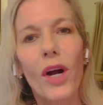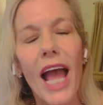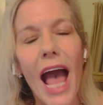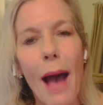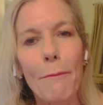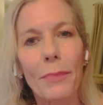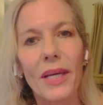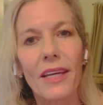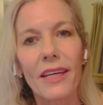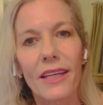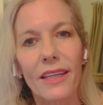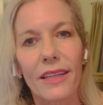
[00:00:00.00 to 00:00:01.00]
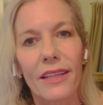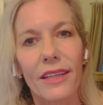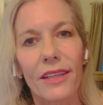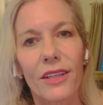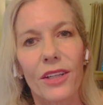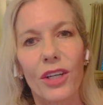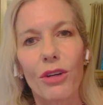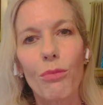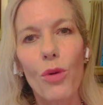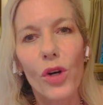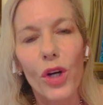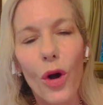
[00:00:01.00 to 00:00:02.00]
happy,
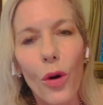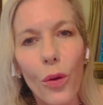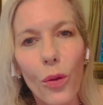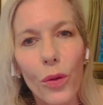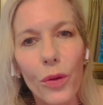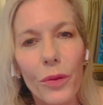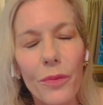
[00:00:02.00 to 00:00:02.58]
more whole.